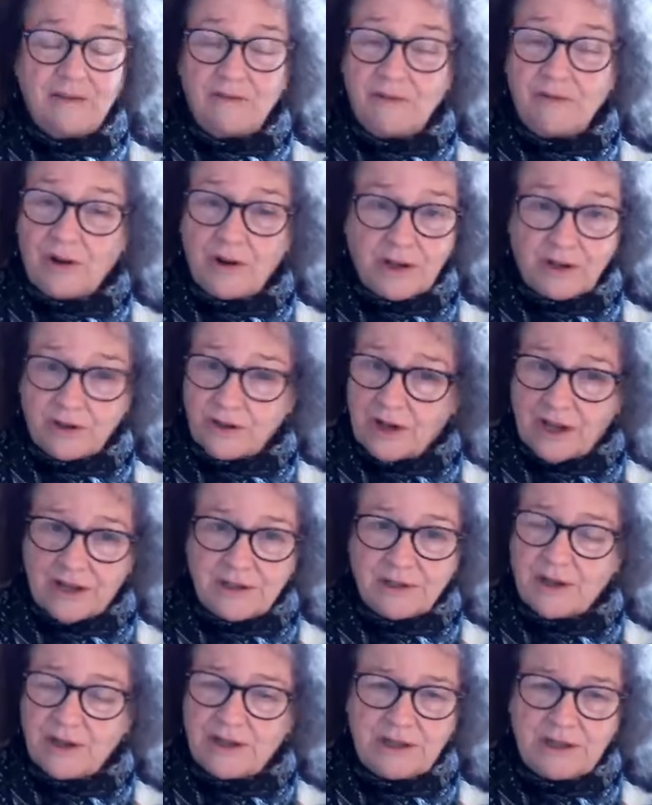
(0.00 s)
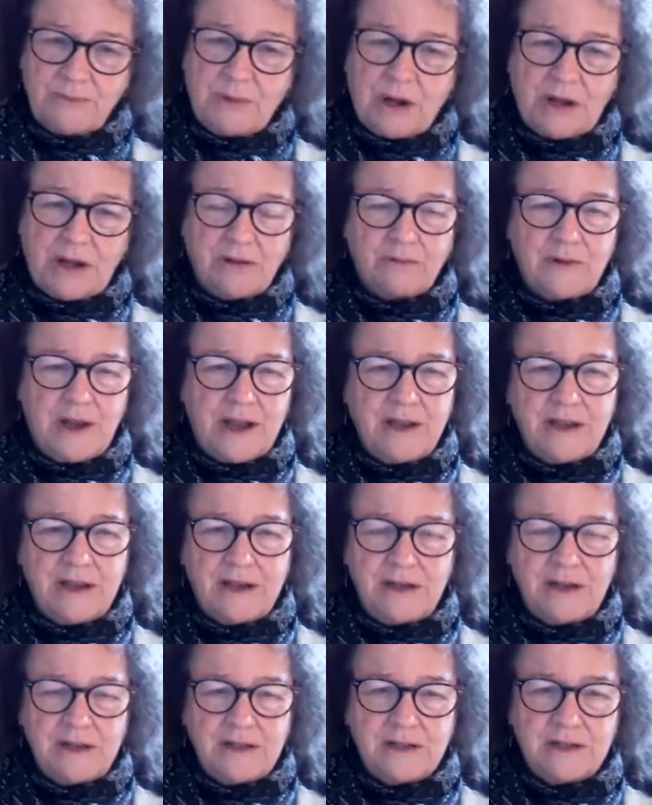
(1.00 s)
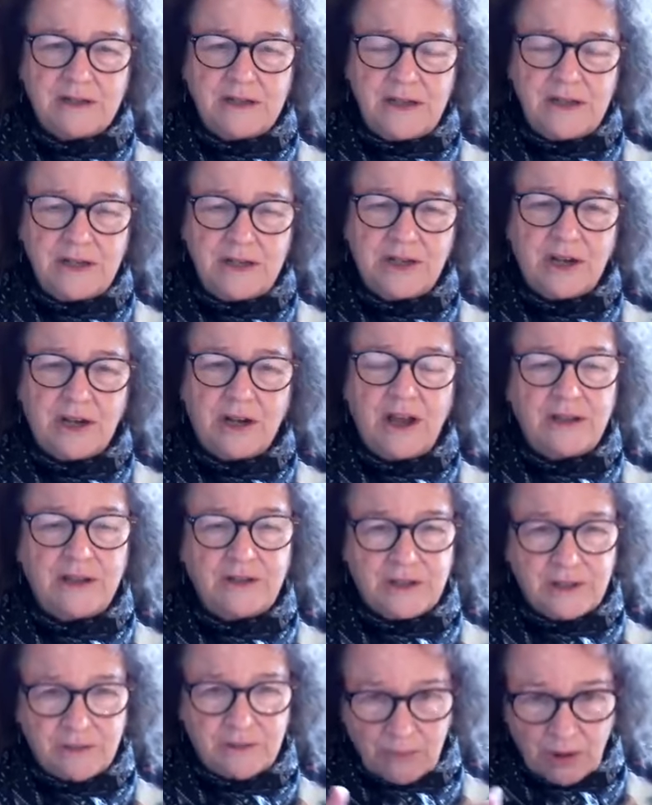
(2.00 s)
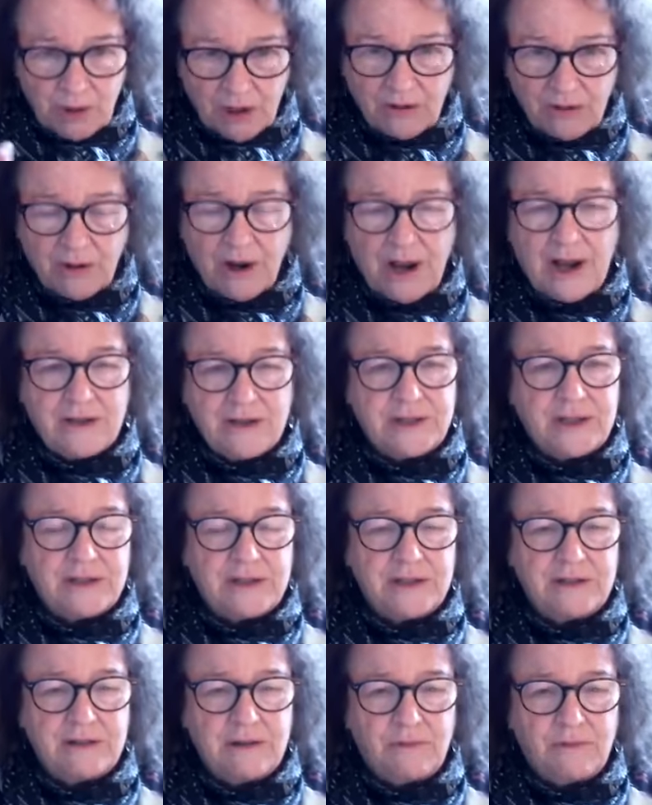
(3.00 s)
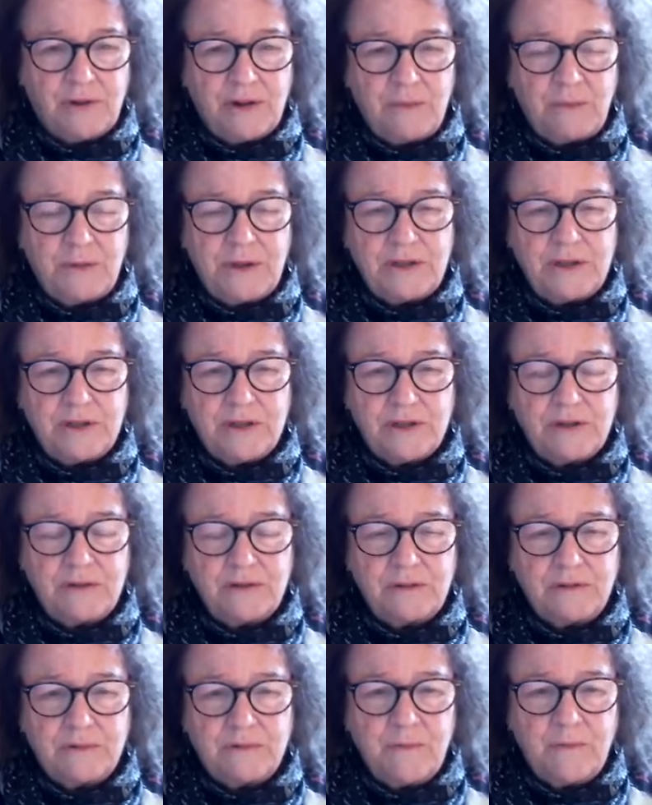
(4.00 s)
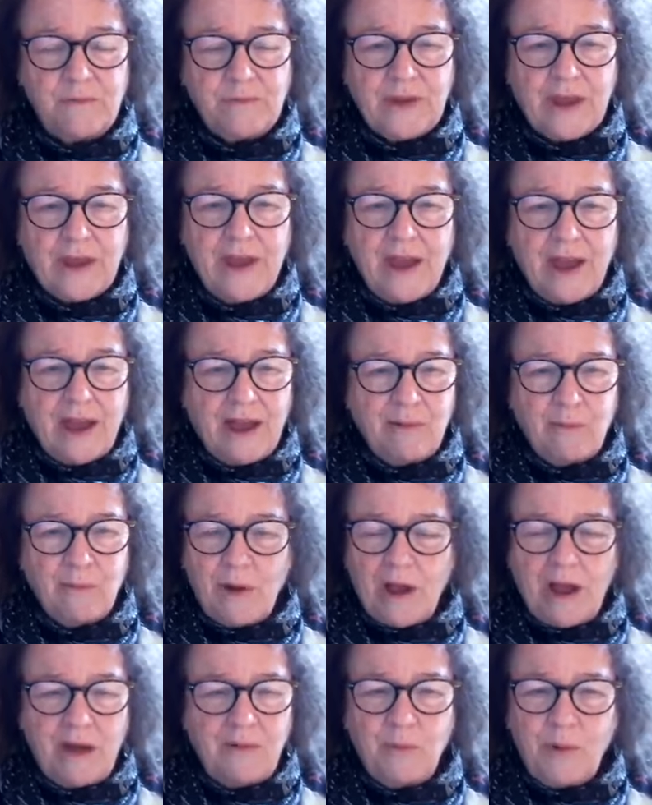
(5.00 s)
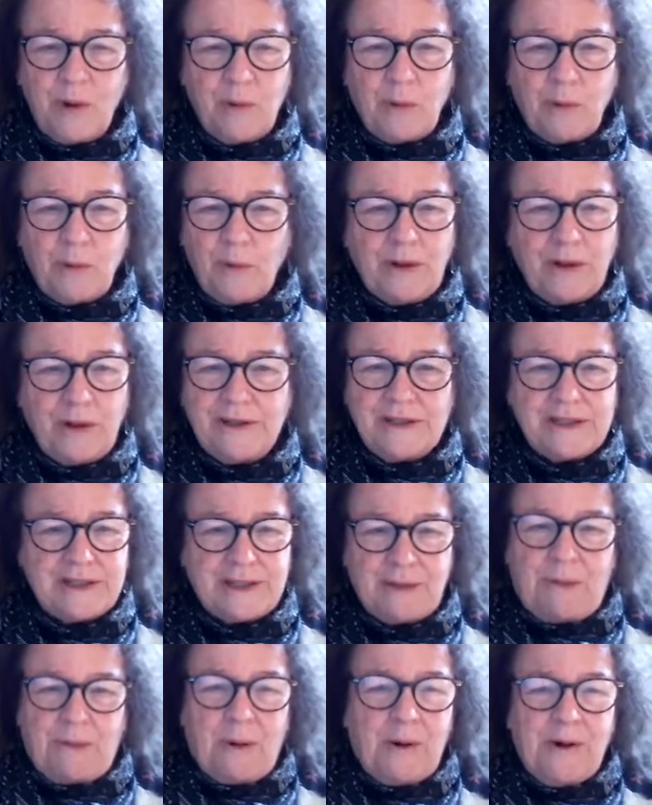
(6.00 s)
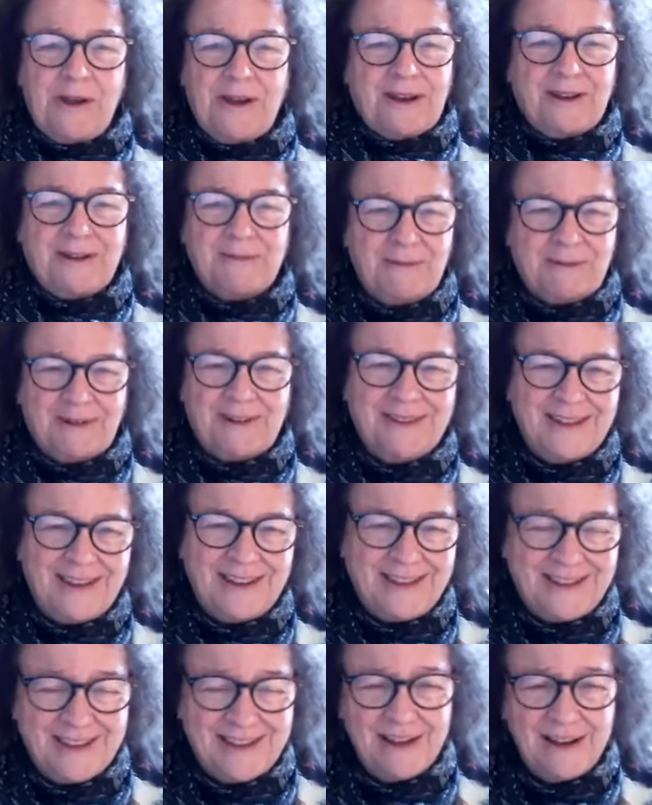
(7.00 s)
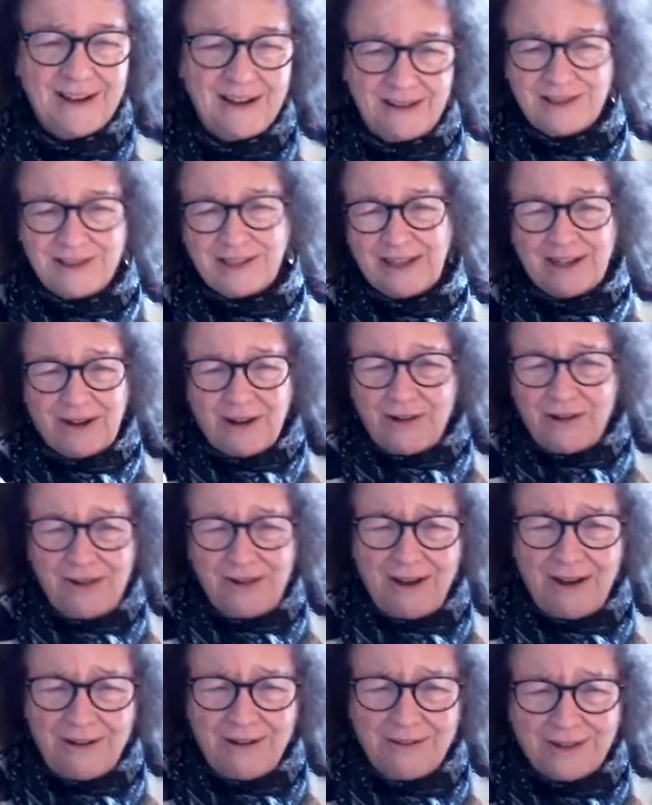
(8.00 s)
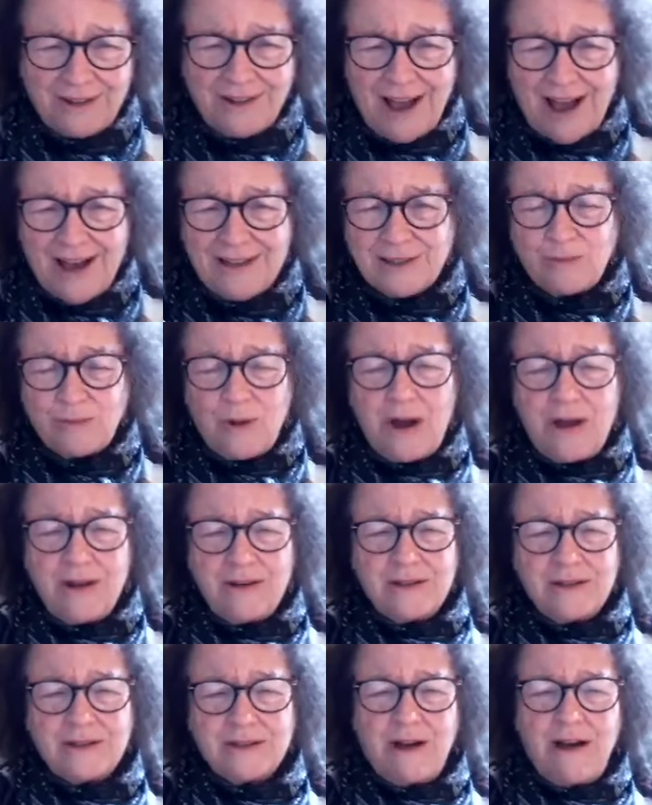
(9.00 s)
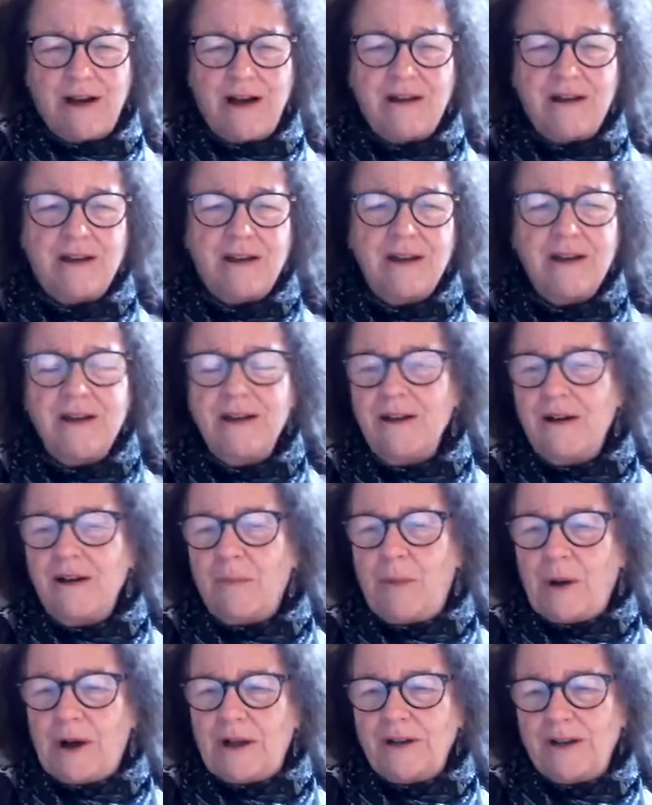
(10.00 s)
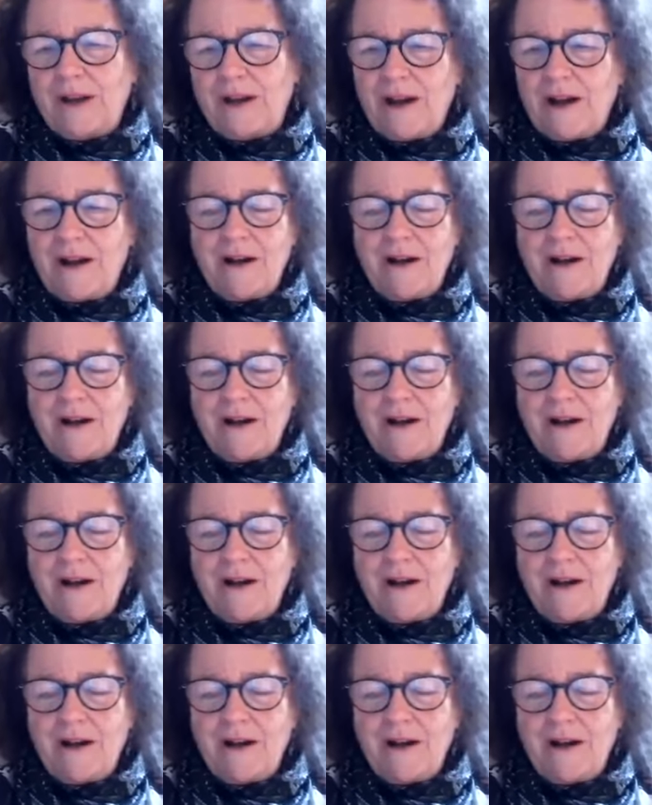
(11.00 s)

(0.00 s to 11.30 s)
very good assets, by the way, in Indonesia and some other assets in the Philippines too. And we were really disappointed when I was like, oh no, the last one is gone. But